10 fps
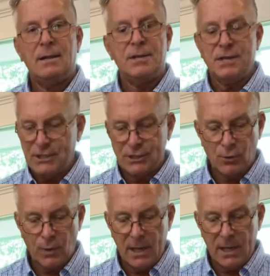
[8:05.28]
This is
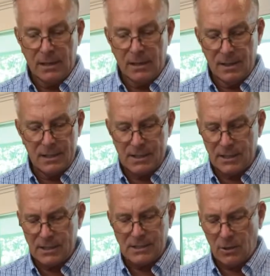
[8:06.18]
great. This
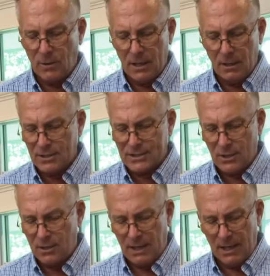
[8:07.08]
already looks
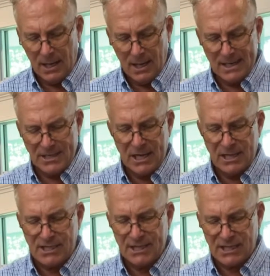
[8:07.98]
good.
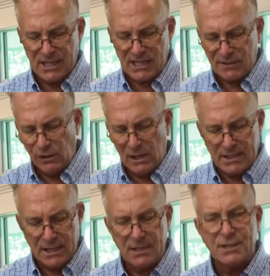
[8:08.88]
It's successful. It
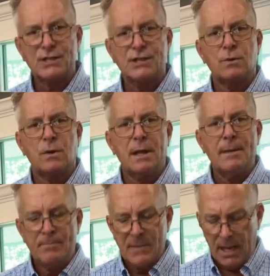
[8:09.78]
tells a story.
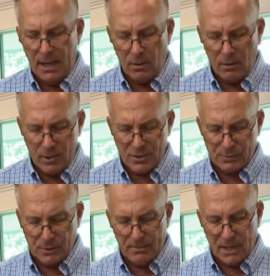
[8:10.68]
It
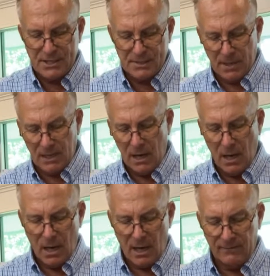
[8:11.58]
almost reminds me
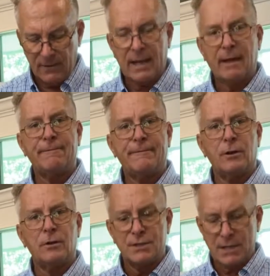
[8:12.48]
of like a
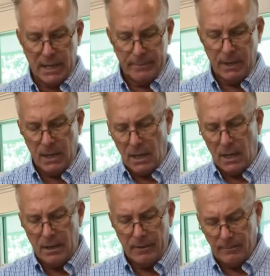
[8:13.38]
fern type
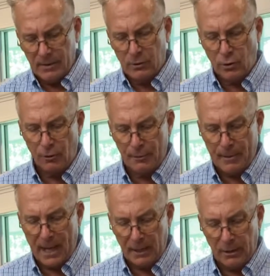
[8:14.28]
of growth
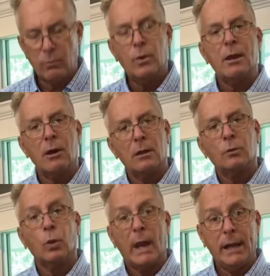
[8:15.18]
pattern. We call it
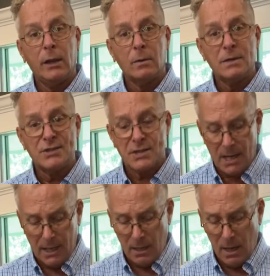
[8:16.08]
radial
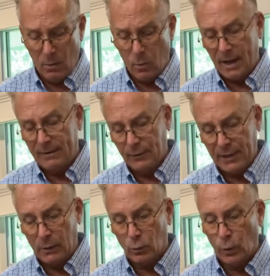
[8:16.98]
design, where
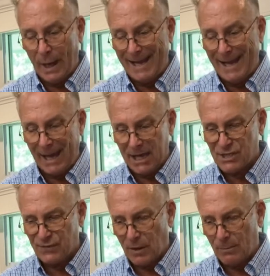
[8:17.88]
everything
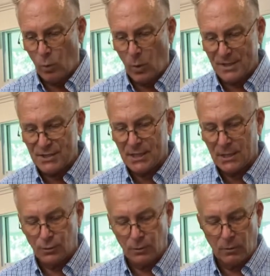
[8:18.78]
radiates from one
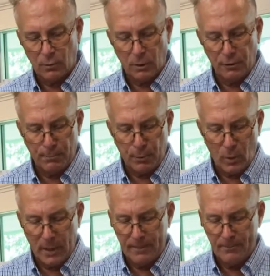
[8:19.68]
central growth
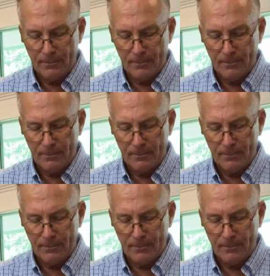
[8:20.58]
point.